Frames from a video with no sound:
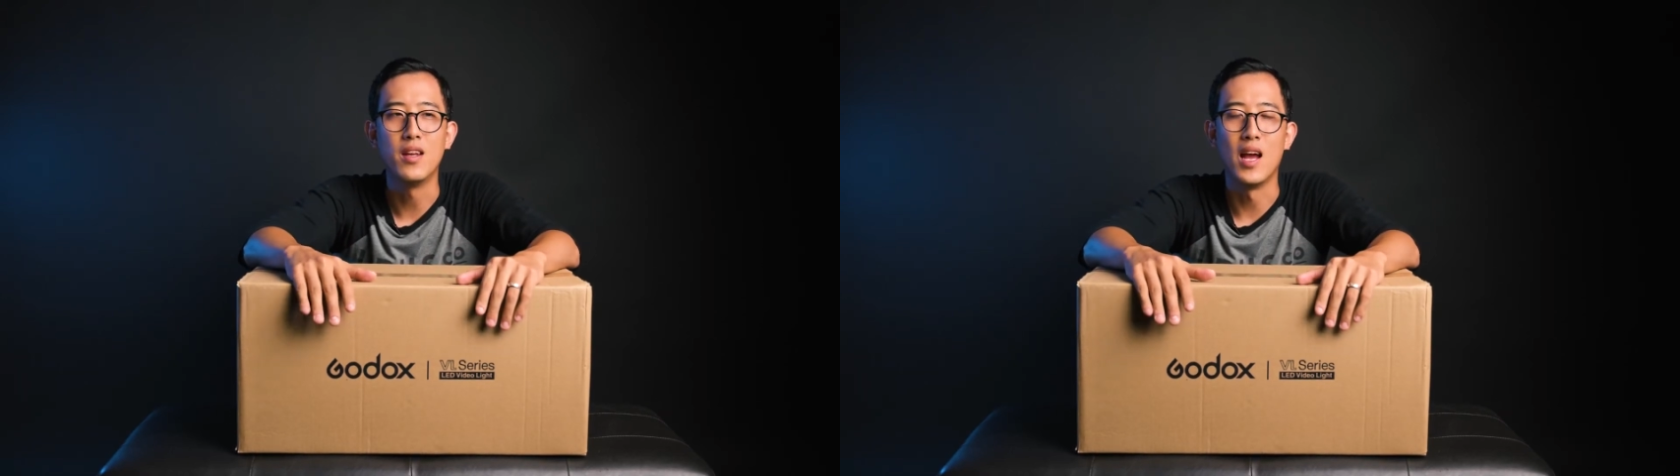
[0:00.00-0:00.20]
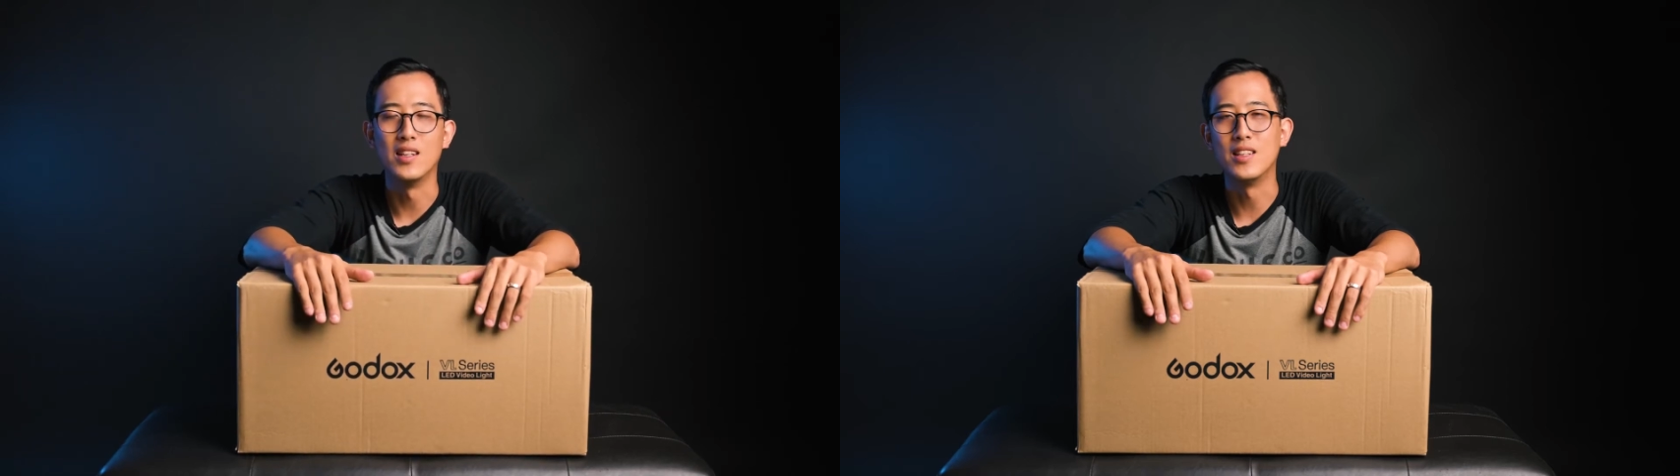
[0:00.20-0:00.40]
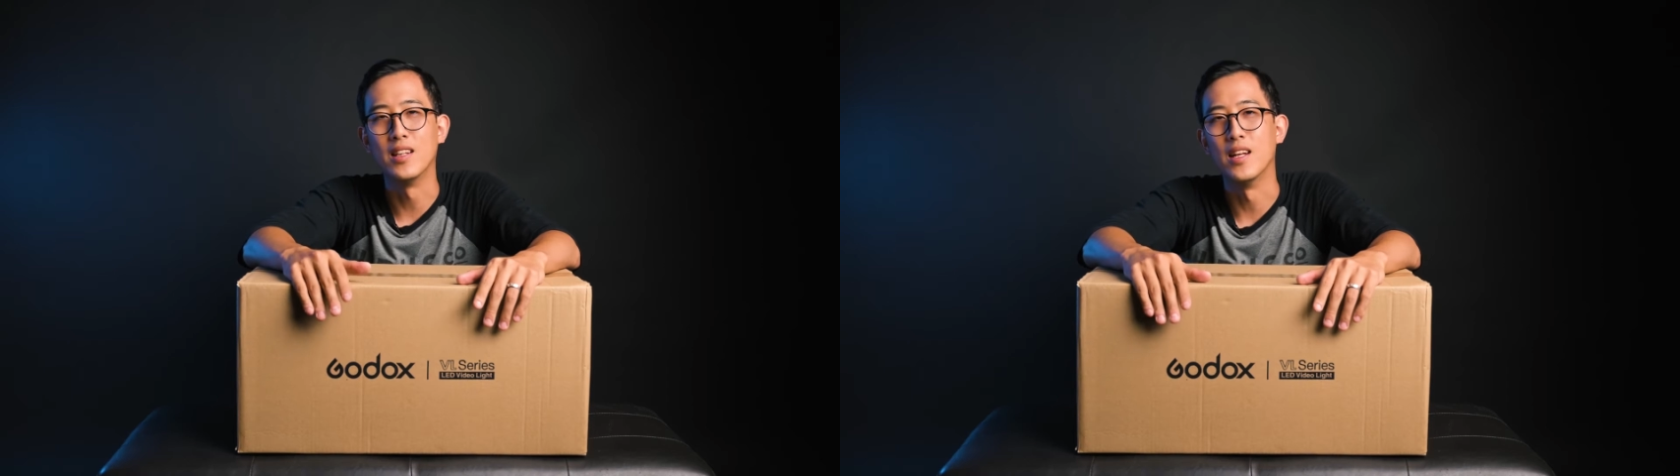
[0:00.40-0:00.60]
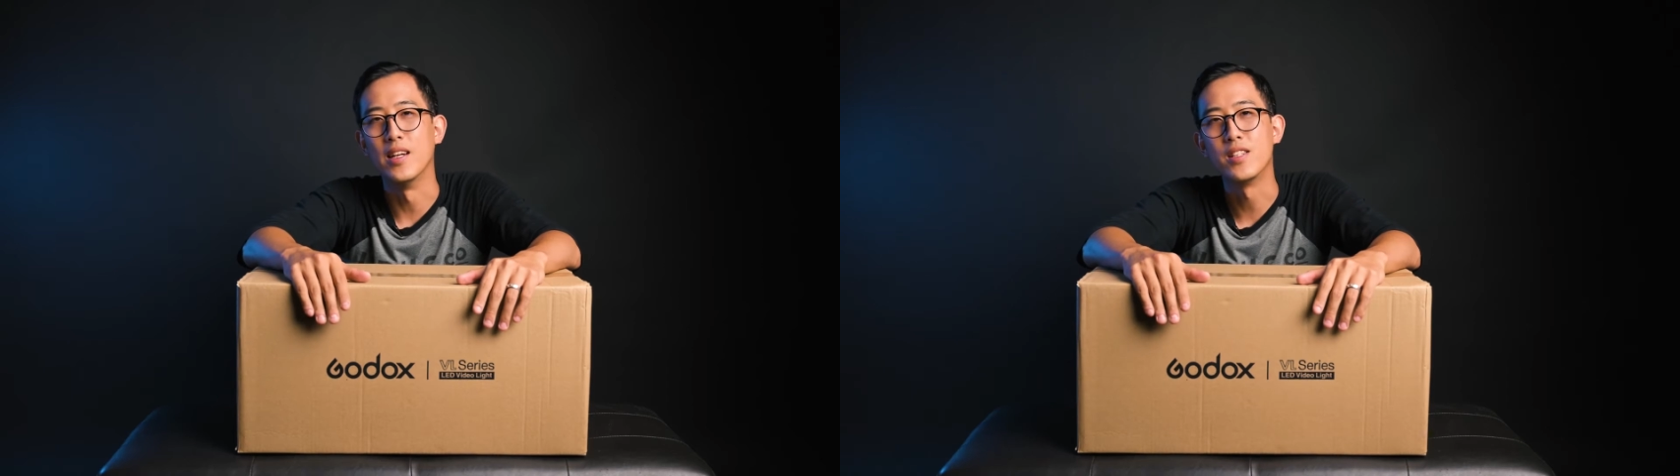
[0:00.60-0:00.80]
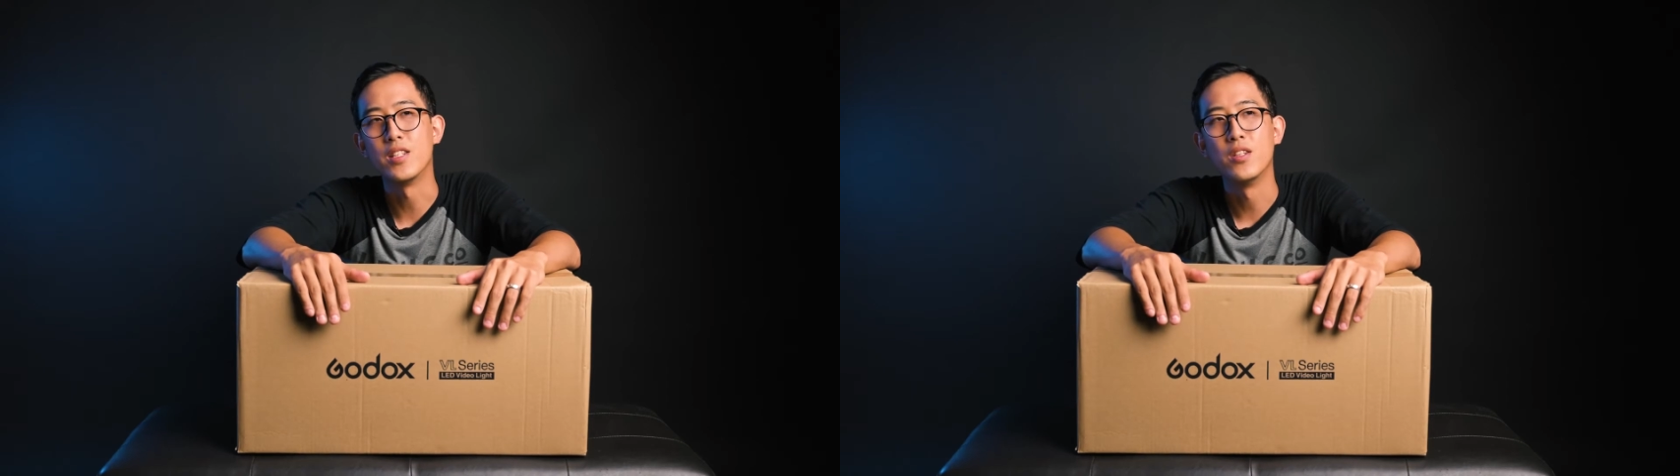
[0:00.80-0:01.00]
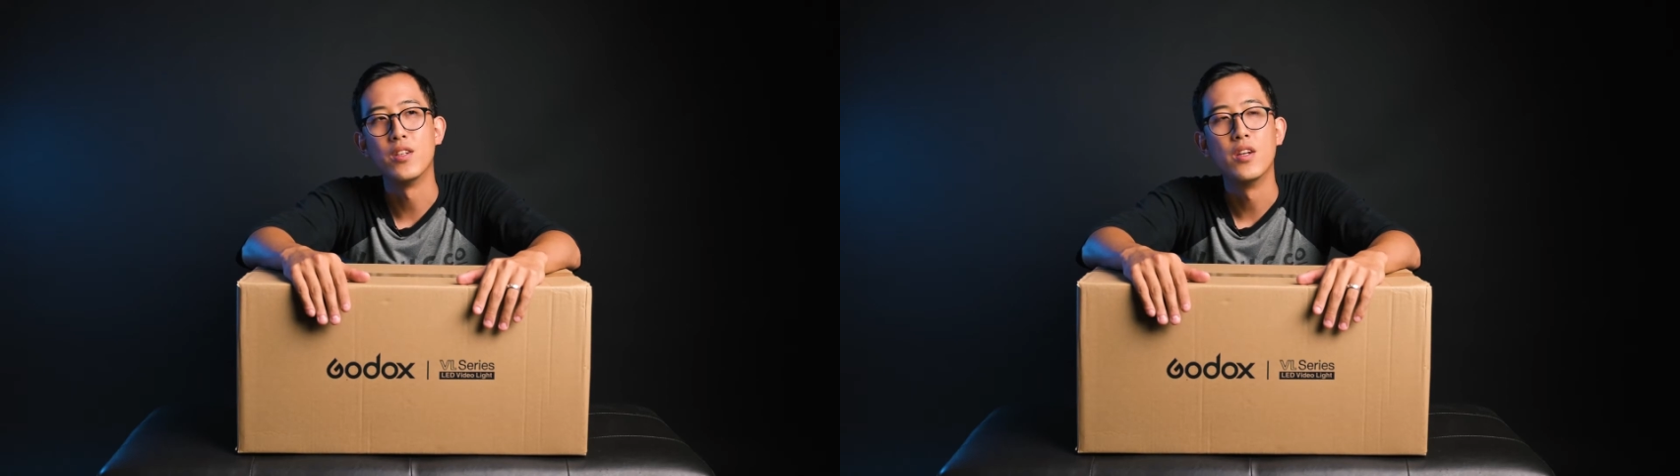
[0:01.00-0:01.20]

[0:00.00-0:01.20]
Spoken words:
LED light,